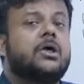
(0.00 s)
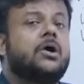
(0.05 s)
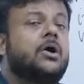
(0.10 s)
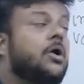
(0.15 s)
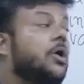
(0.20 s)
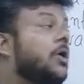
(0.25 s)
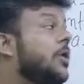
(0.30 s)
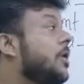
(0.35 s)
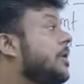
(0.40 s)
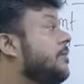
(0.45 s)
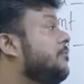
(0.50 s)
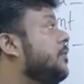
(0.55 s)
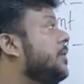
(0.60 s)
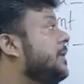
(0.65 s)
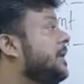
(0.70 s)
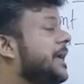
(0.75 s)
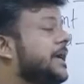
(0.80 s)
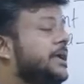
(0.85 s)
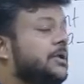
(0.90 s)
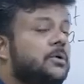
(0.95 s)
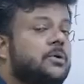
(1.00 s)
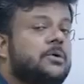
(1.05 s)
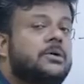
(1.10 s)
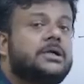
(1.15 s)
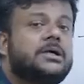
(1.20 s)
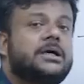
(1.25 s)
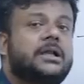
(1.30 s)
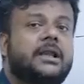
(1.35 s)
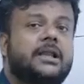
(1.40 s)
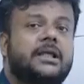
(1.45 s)
or what I wrote
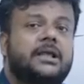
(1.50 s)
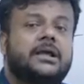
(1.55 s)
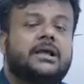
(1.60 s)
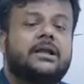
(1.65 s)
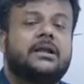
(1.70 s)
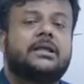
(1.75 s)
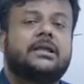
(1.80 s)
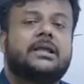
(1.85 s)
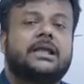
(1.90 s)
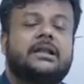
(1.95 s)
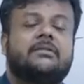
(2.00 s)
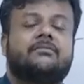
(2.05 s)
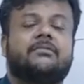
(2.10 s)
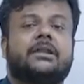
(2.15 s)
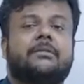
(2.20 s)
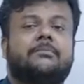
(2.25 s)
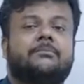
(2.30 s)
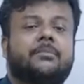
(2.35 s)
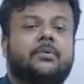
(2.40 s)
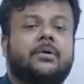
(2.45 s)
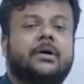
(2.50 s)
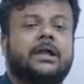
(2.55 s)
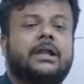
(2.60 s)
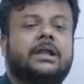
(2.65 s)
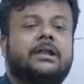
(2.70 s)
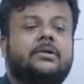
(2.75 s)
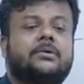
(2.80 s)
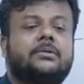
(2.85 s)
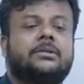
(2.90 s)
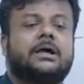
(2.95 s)
earlier, it will
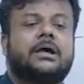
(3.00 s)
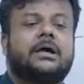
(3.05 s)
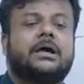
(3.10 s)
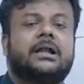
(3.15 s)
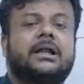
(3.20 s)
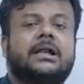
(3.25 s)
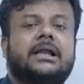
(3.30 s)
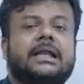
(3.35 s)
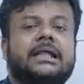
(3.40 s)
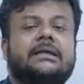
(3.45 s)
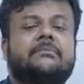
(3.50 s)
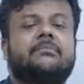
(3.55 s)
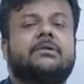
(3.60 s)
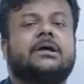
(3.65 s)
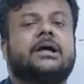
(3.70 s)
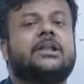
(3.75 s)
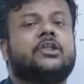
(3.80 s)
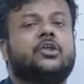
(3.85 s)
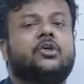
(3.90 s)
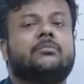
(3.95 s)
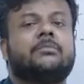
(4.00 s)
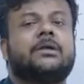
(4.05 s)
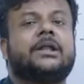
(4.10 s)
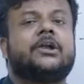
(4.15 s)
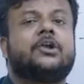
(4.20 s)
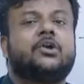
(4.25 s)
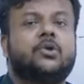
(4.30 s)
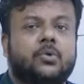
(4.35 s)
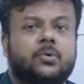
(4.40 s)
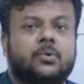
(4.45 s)
point to the unnamed
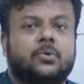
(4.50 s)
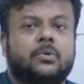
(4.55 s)
argument 2